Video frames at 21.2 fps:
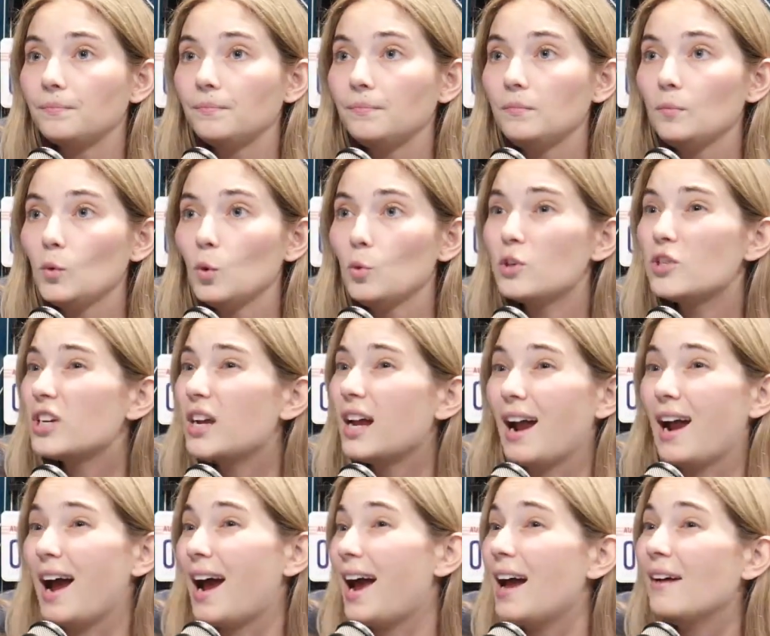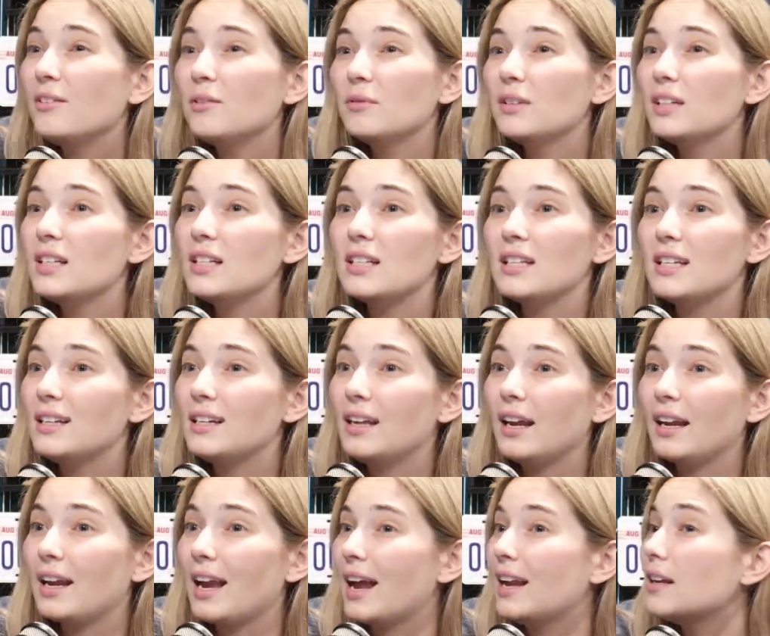Which again, I haven't really seen
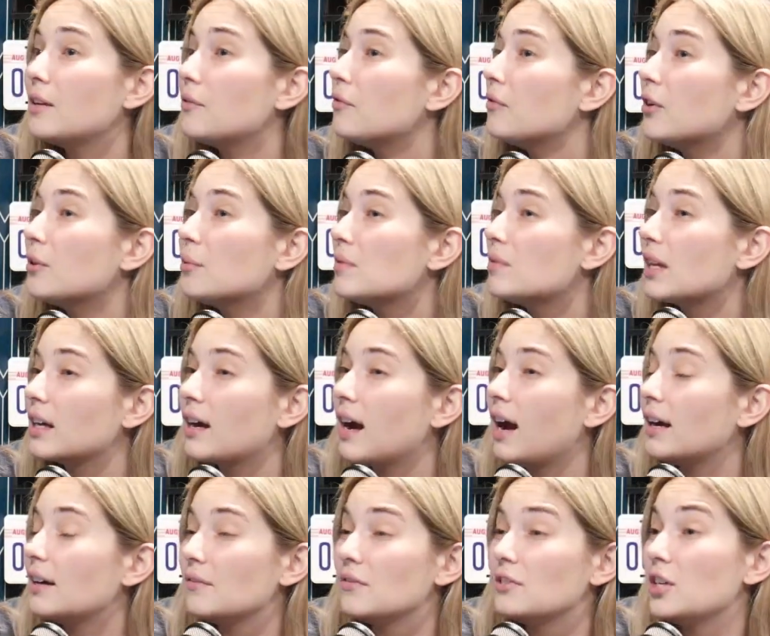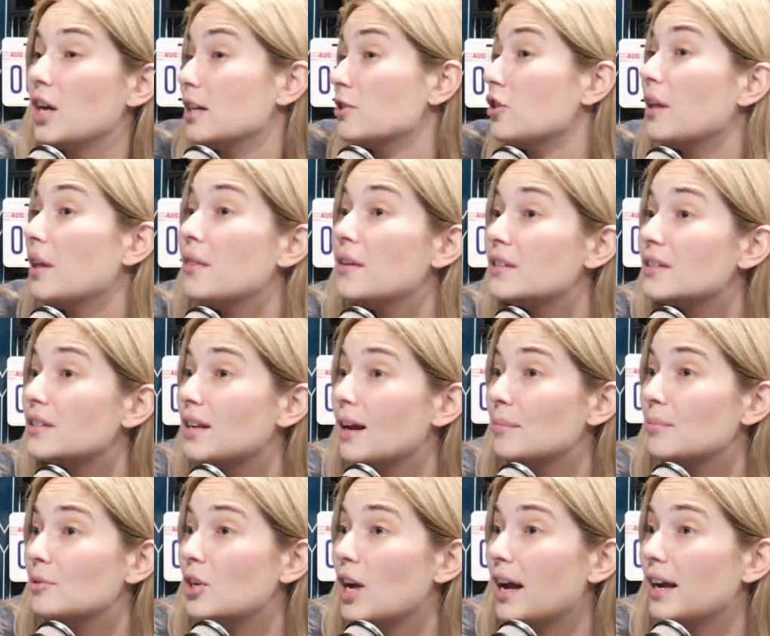like any films that kind of touch on this
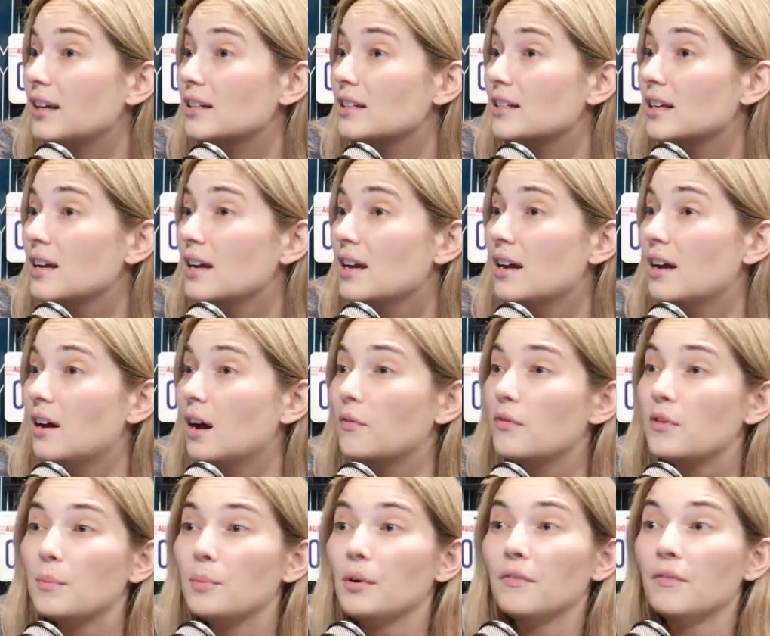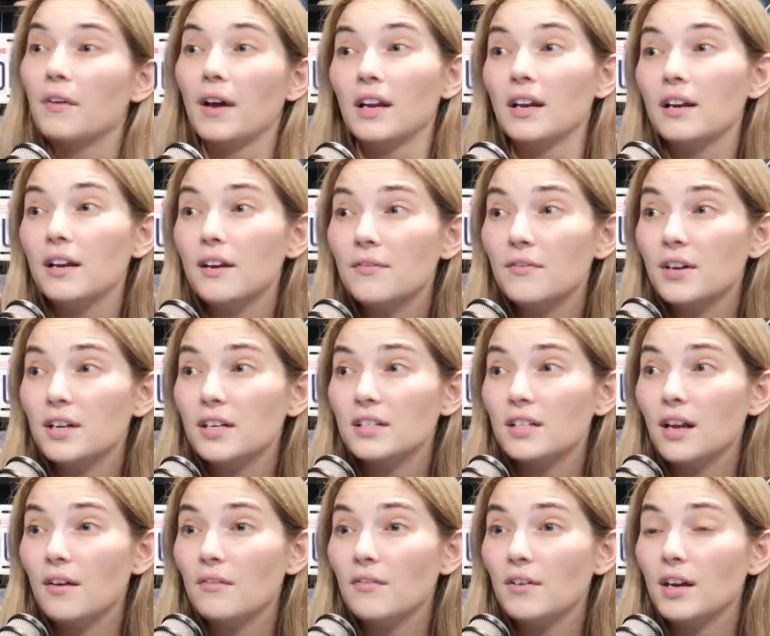subject of the
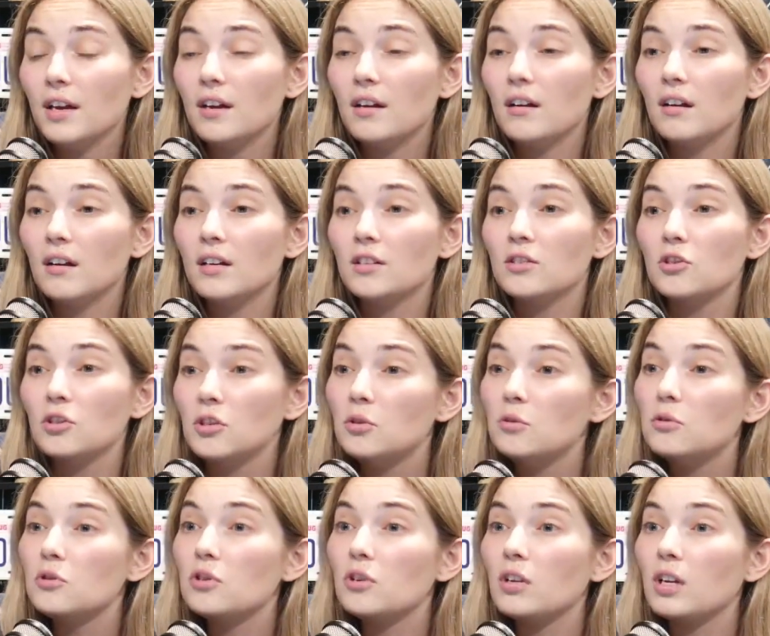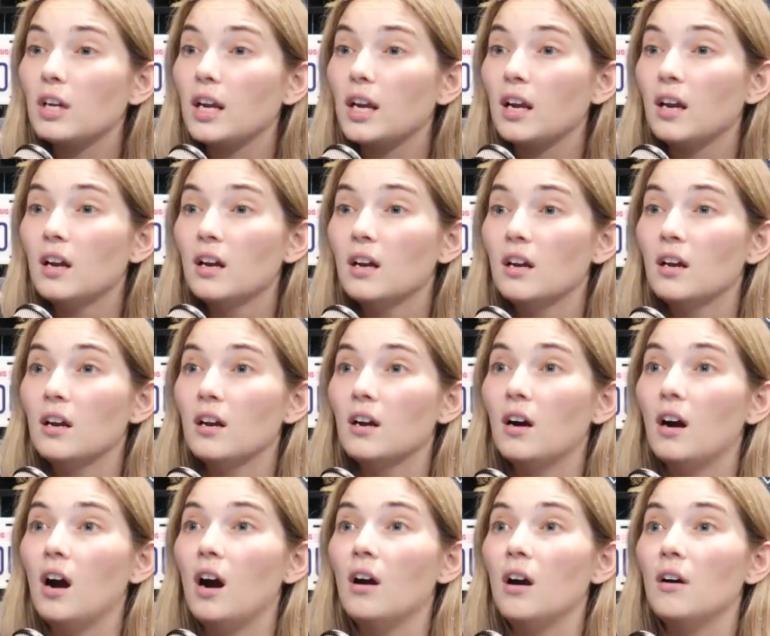preventativeness of it. It's usually
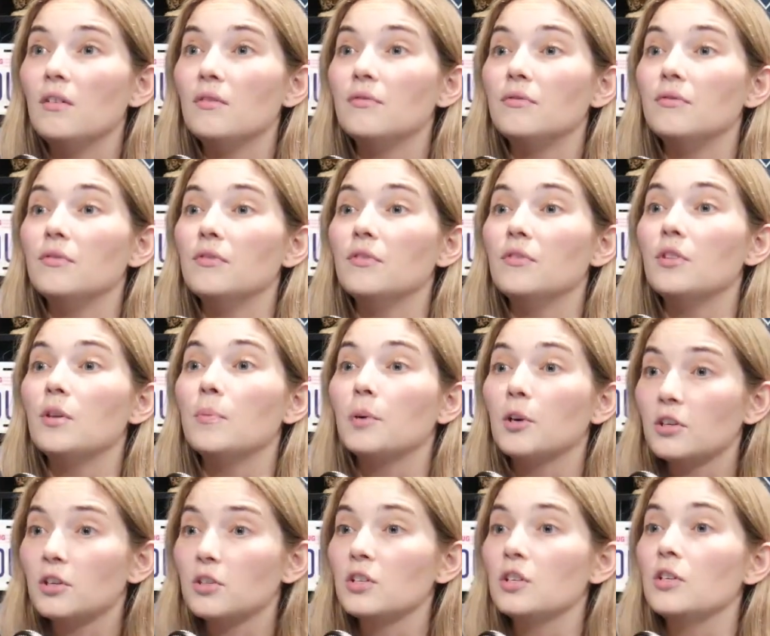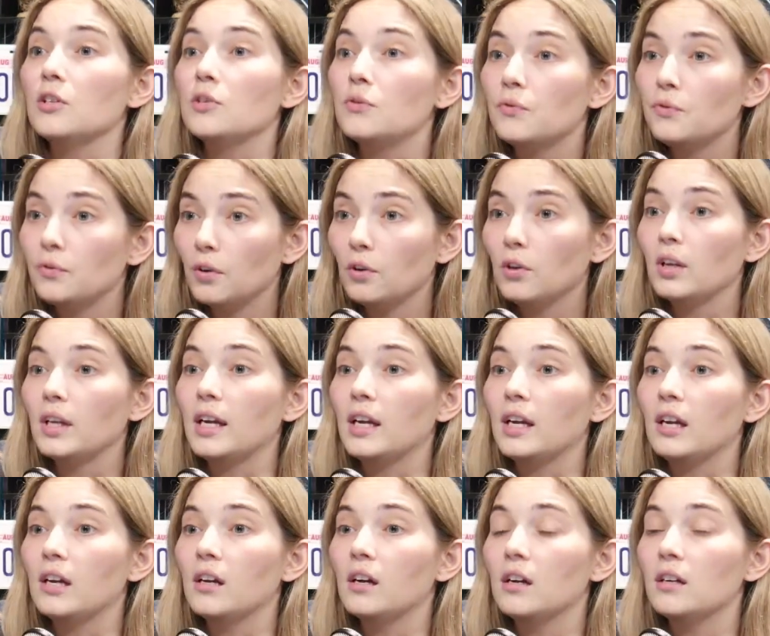of the person is
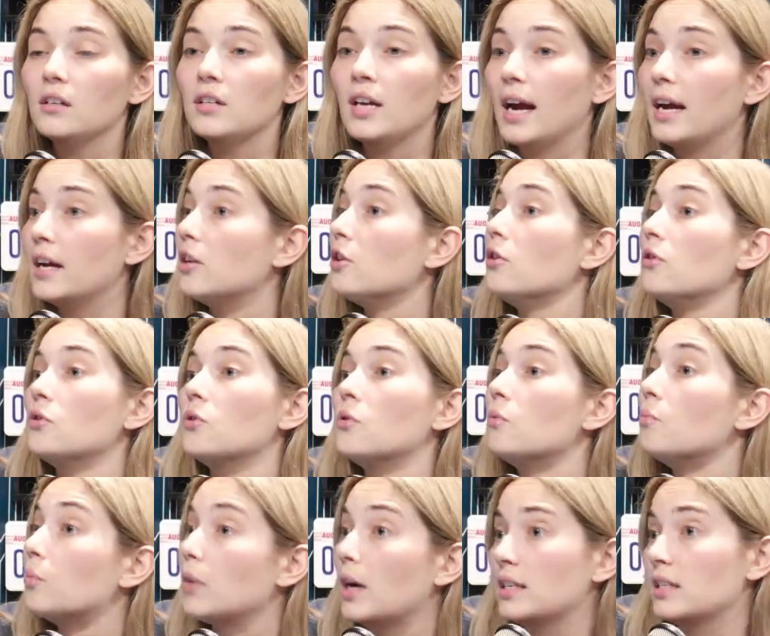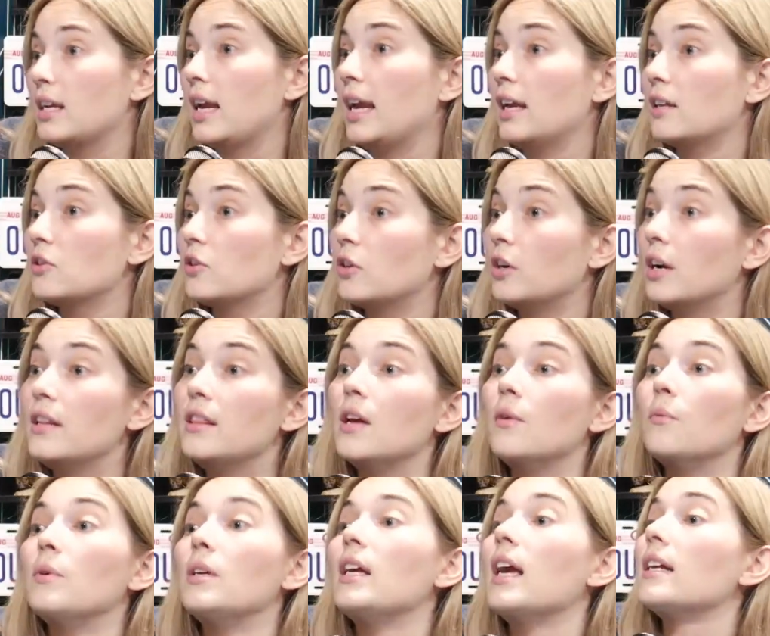fully diagnosed with breast cancer and
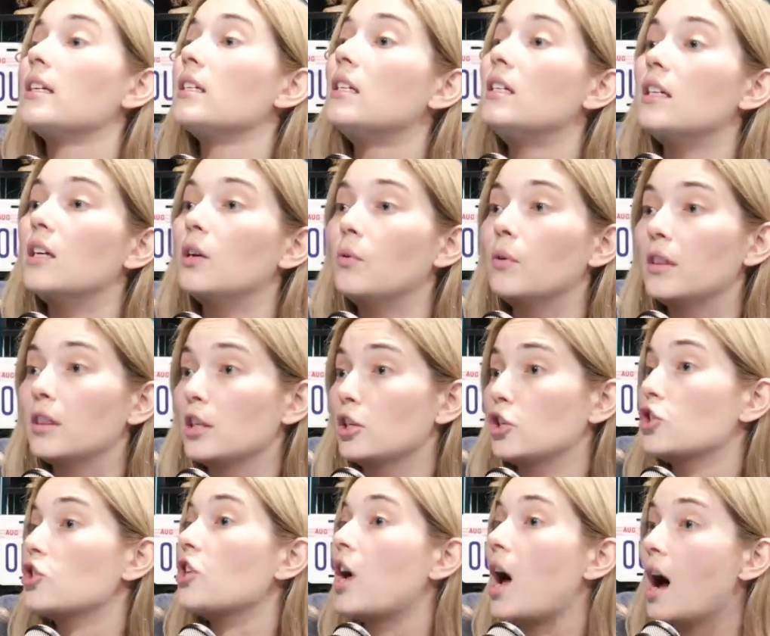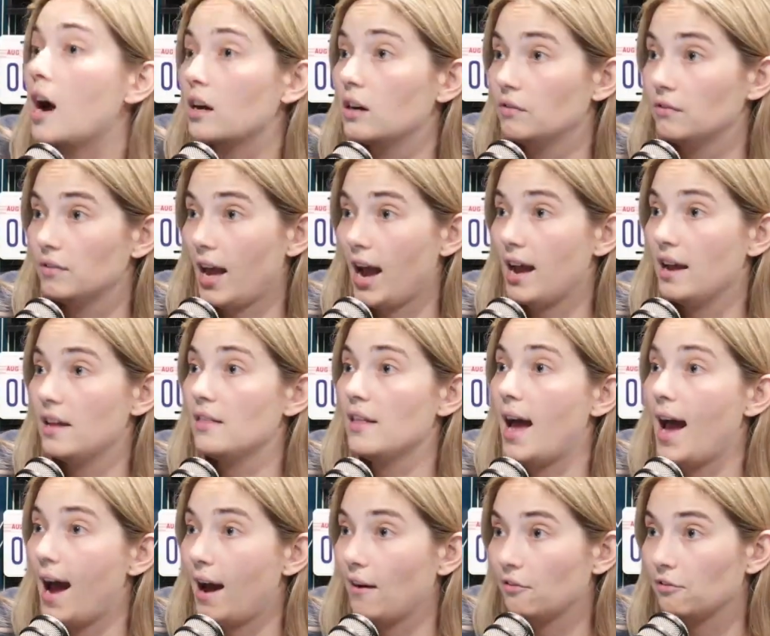then we get to deal with the shock of that and
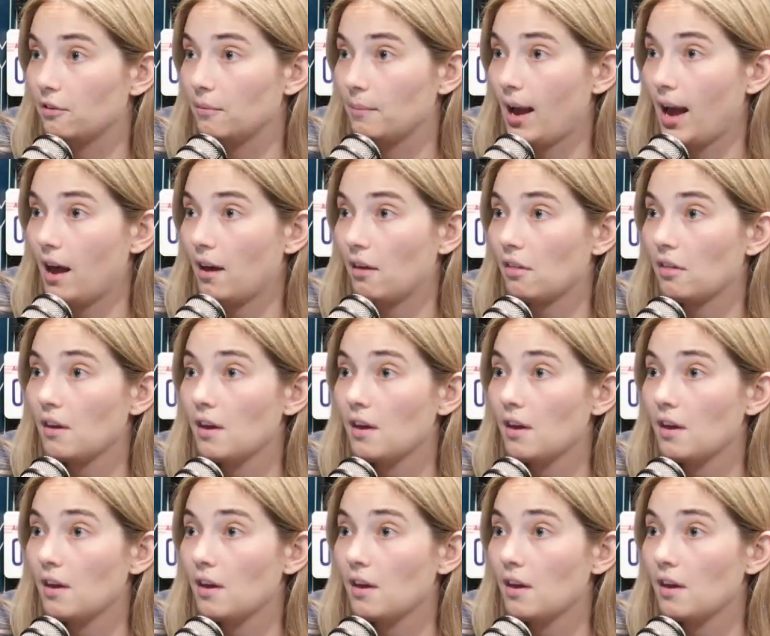the aftermath.